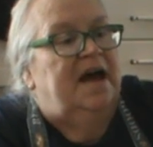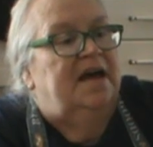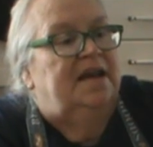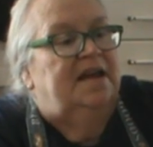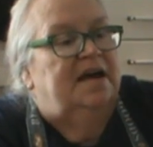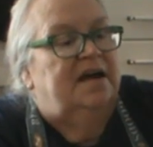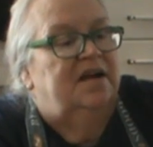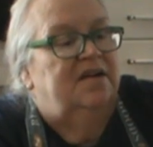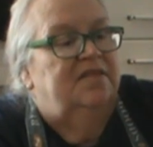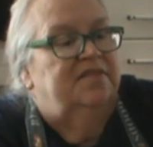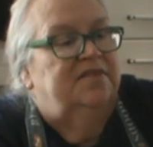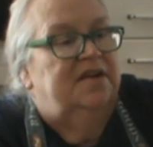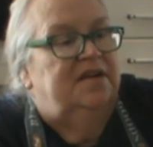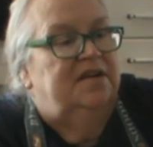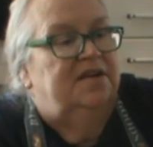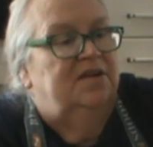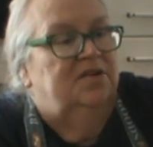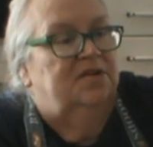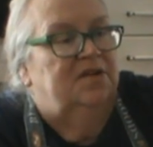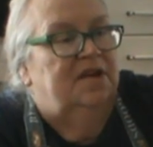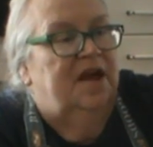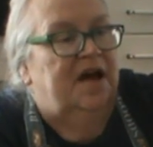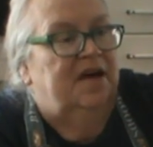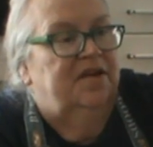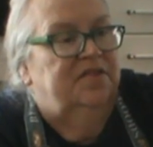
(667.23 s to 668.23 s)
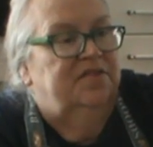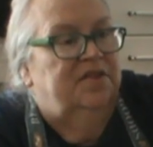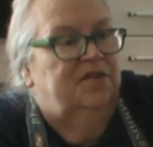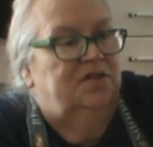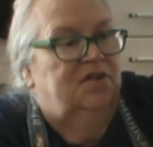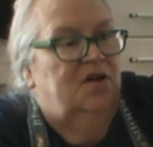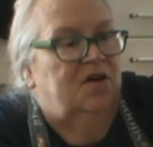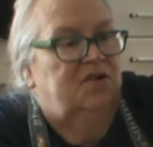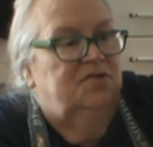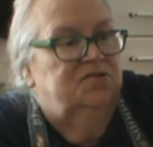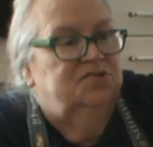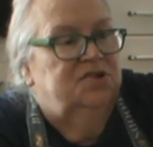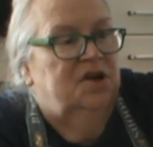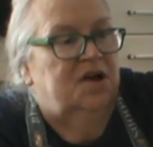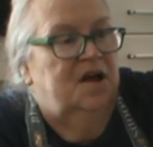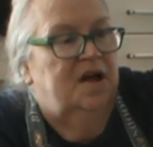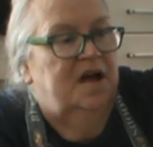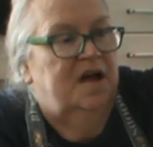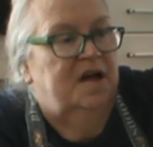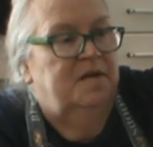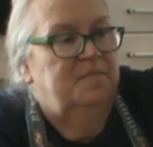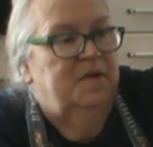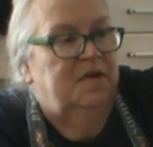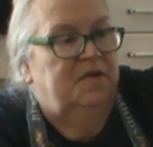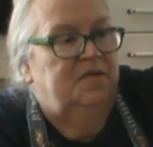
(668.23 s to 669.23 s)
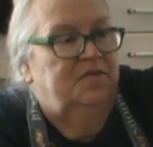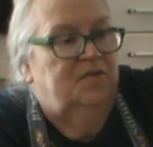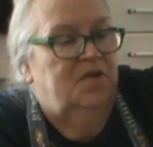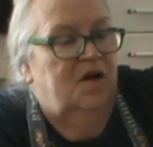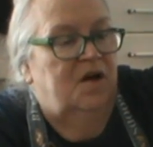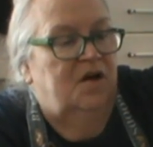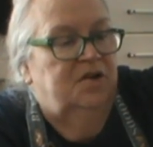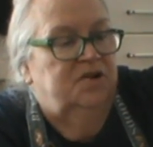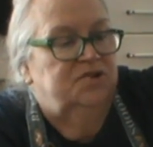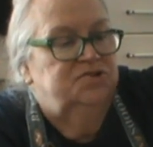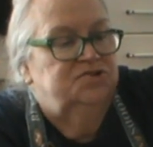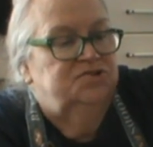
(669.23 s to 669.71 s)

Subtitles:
Like I said, it'll last a long time as long